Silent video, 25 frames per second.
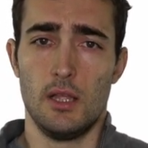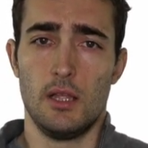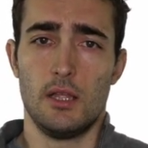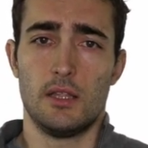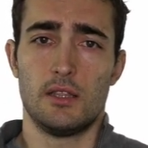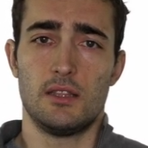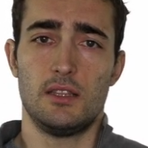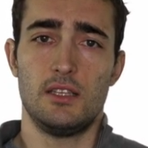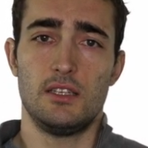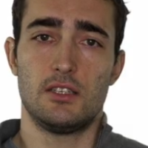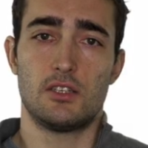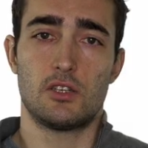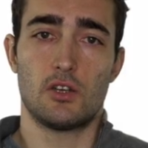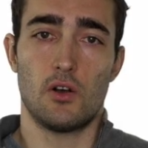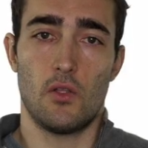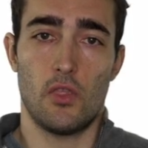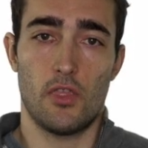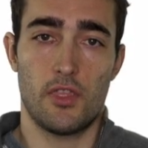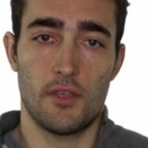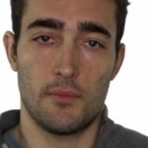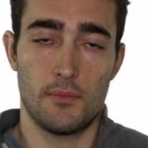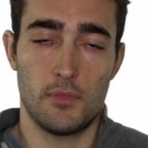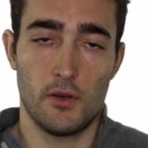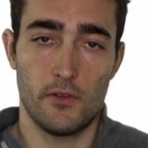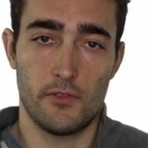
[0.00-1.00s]
this
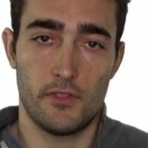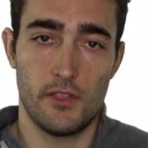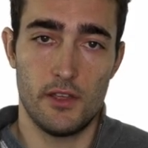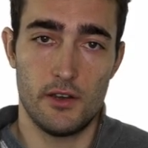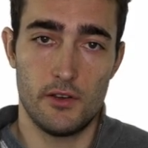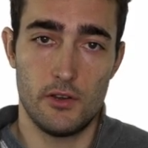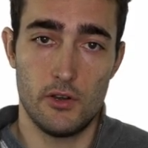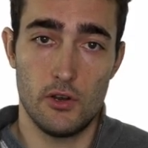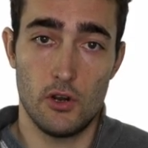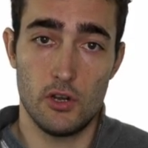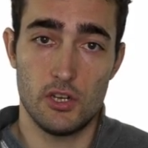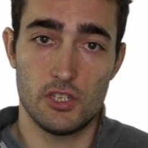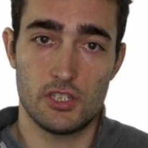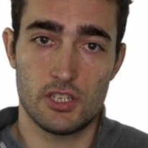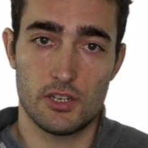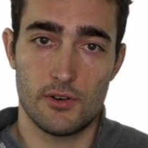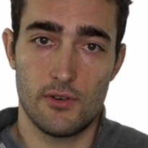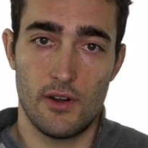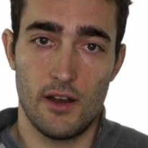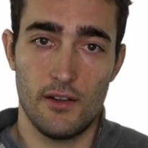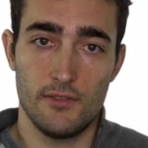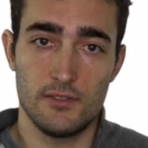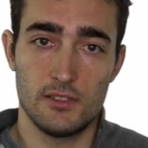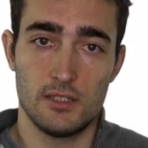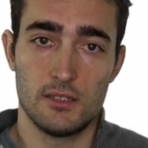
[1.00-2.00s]
concept of the knowledge
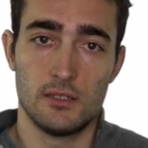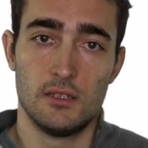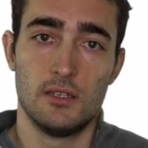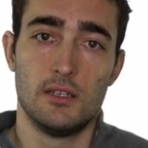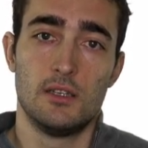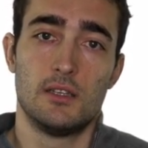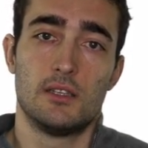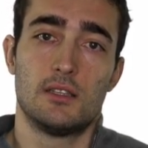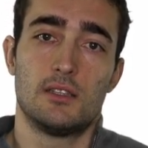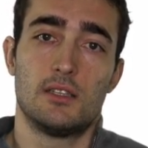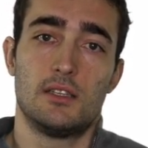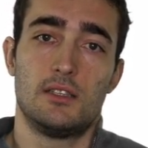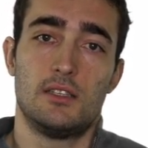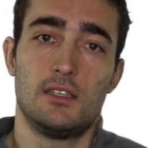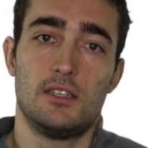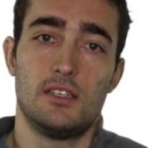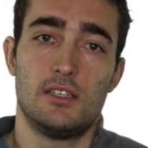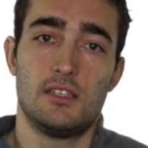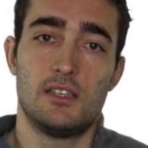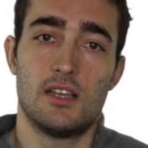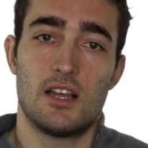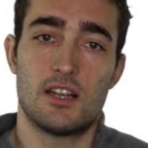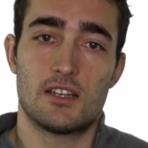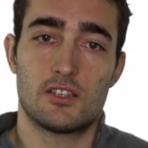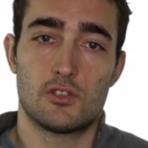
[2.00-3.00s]
graphs, that this is
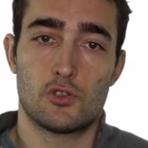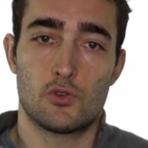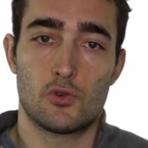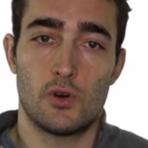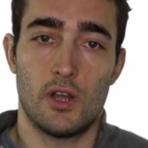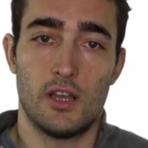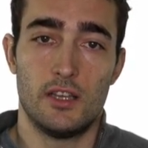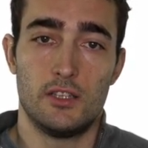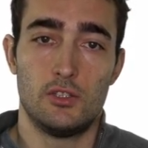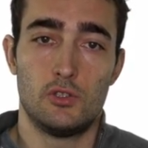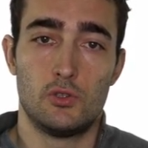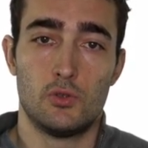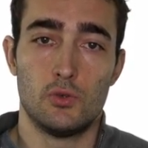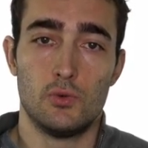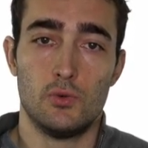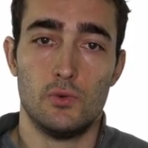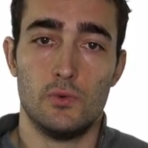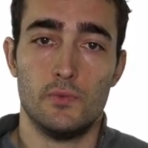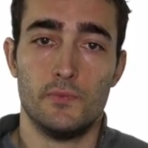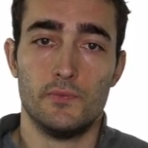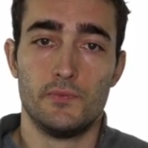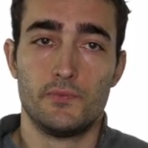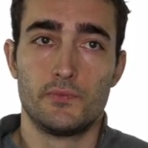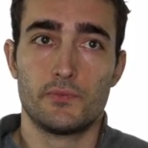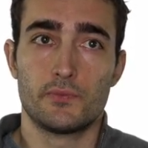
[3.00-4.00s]
just try
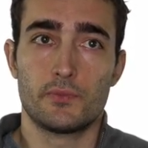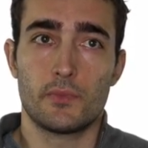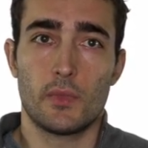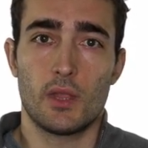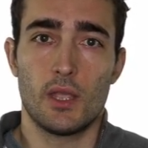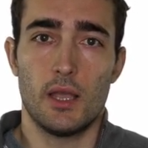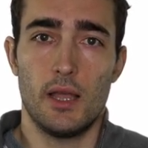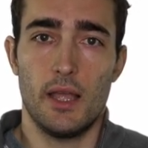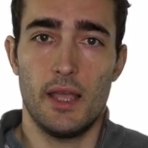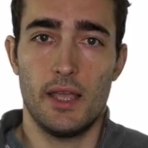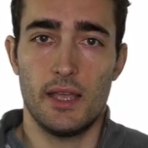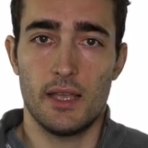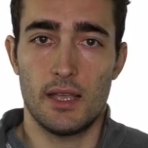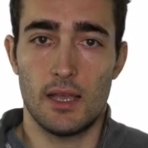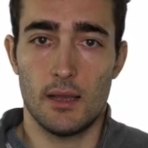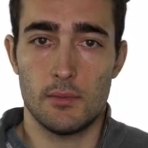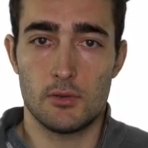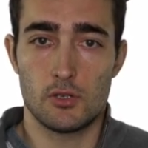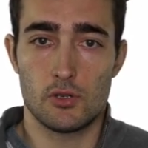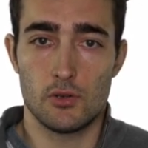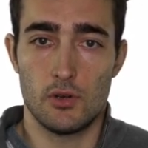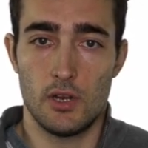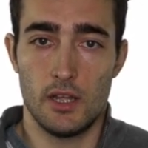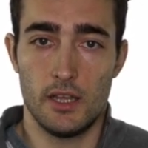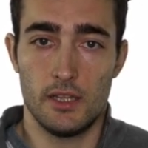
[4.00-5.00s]
to
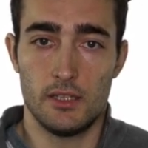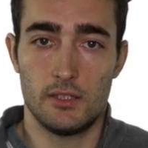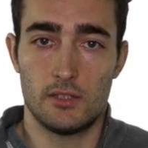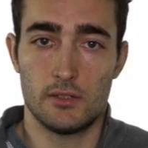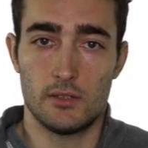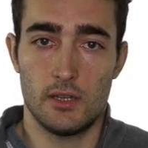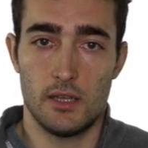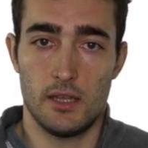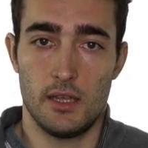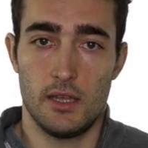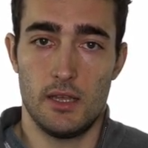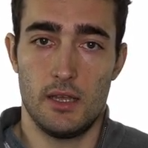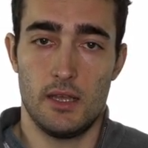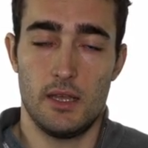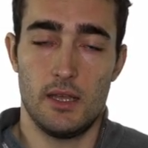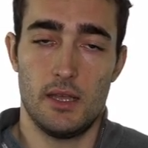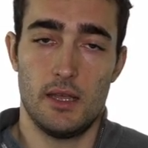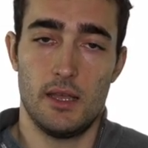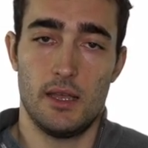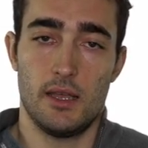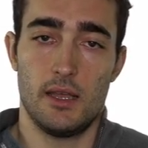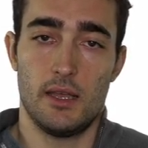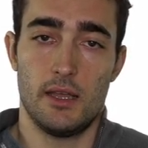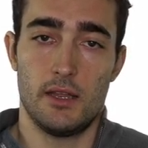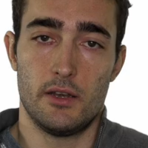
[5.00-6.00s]
encapsulate
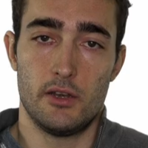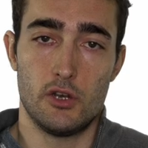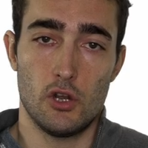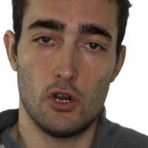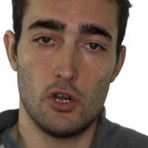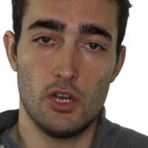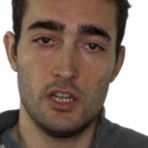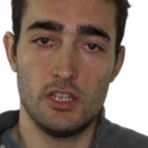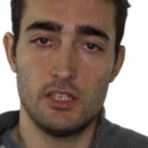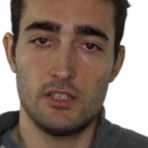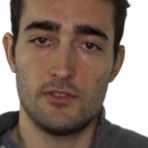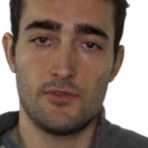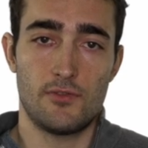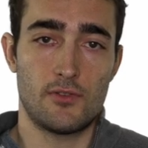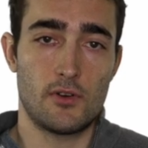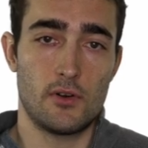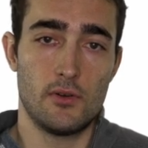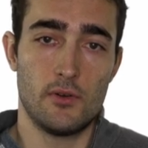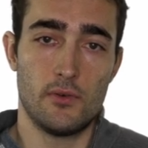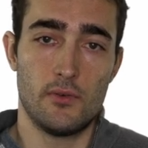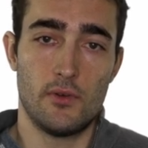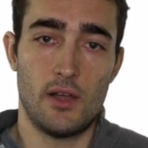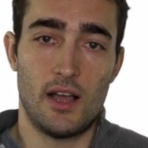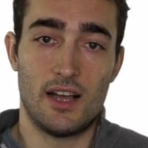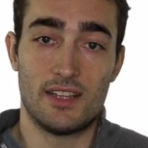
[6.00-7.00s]
knowledge
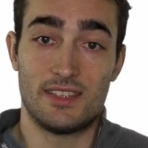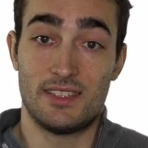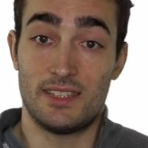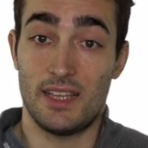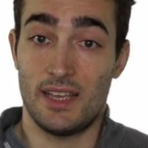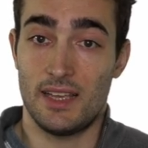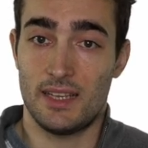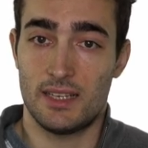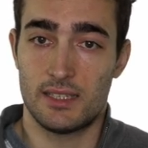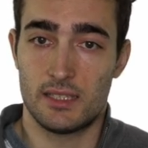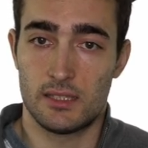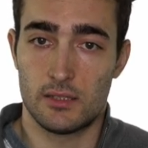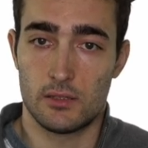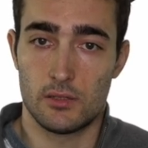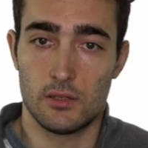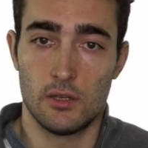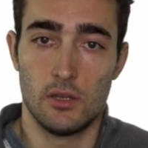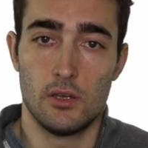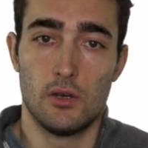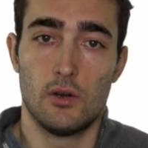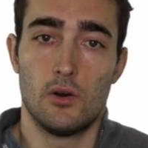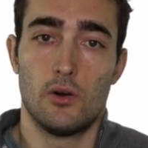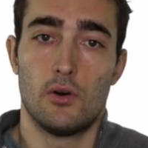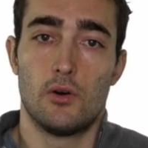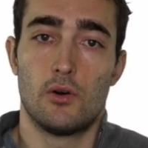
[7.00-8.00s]
from a text
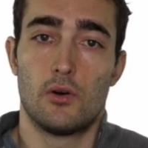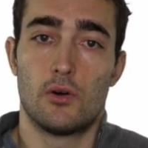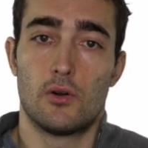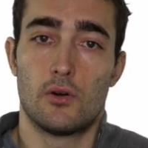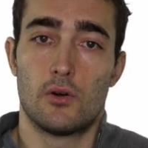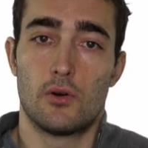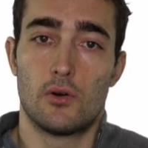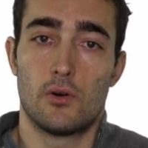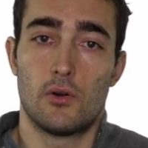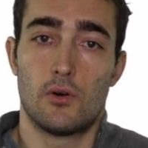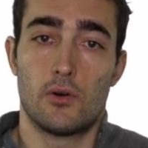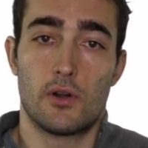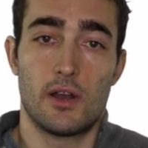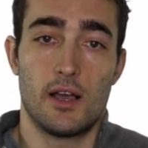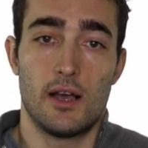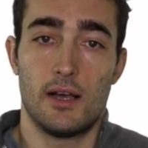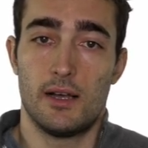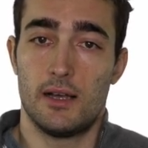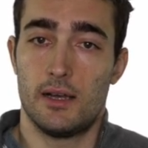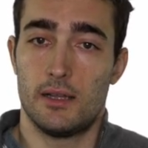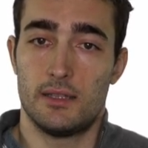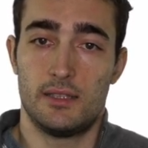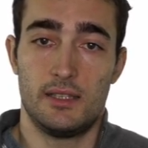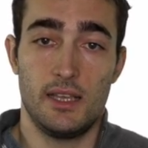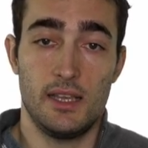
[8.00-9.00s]
or
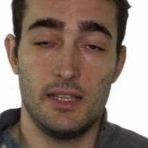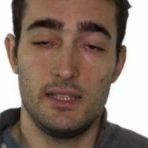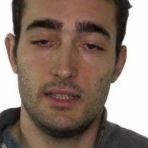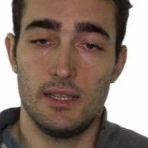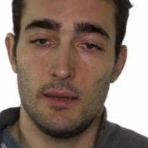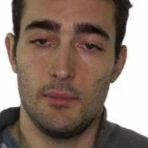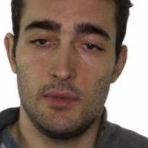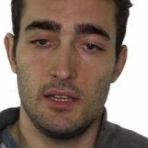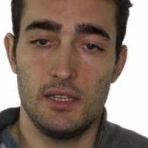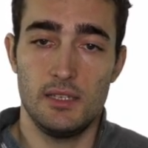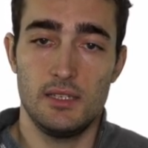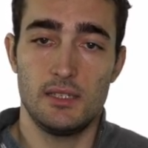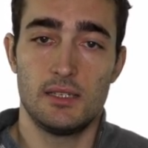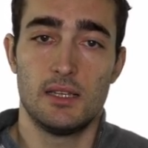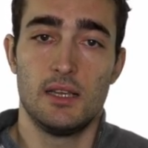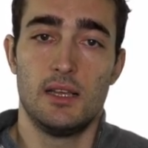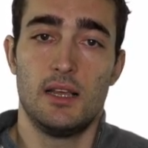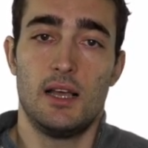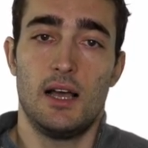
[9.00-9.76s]
a database.